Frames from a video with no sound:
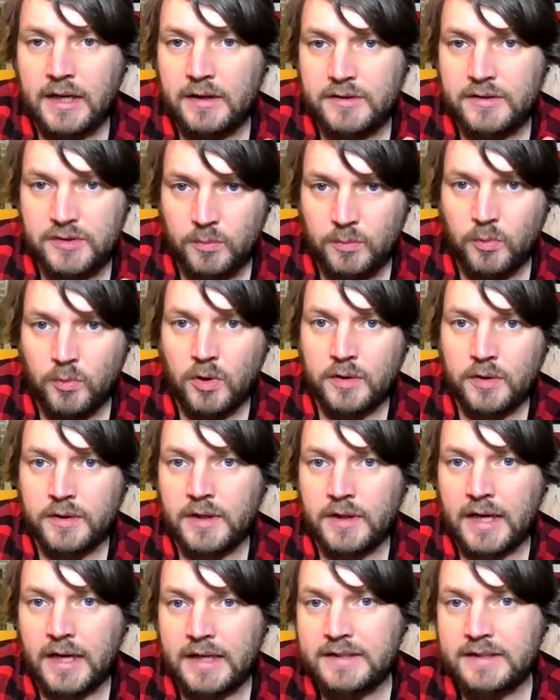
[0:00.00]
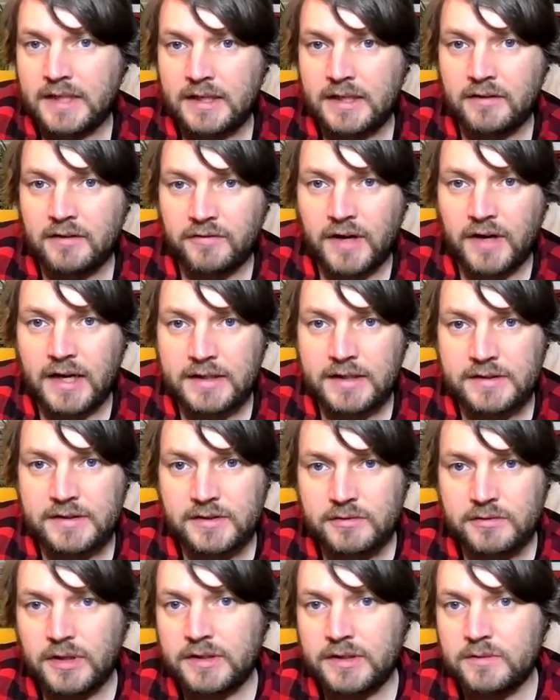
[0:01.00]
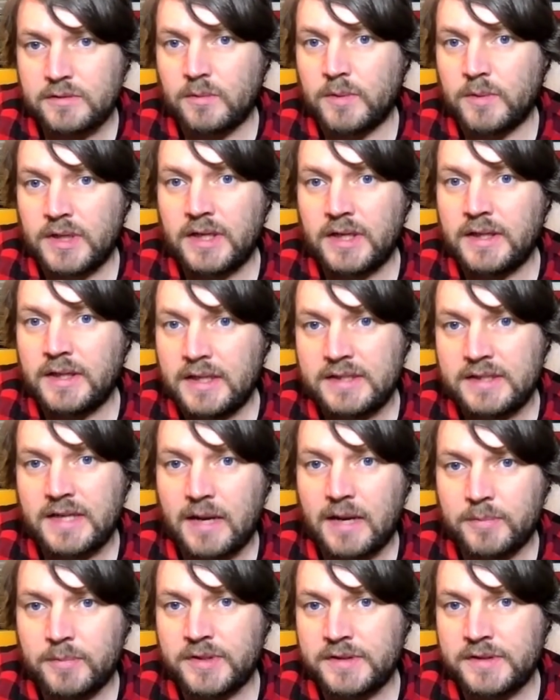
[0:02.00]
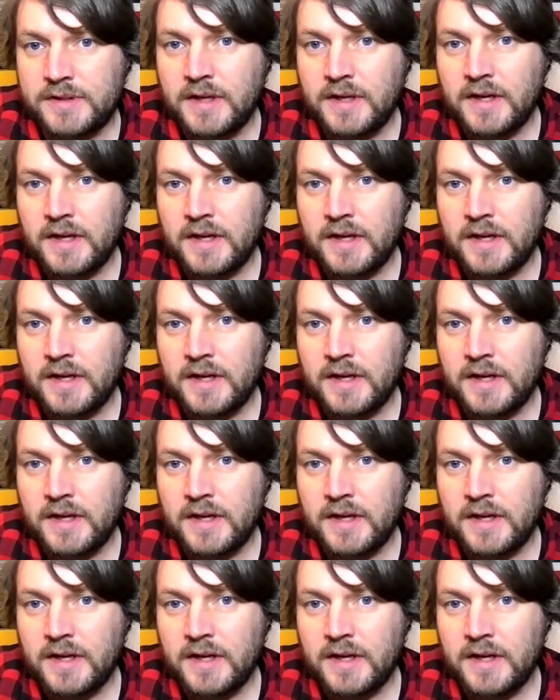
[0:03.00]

someone identified as a trans woman, and this happened.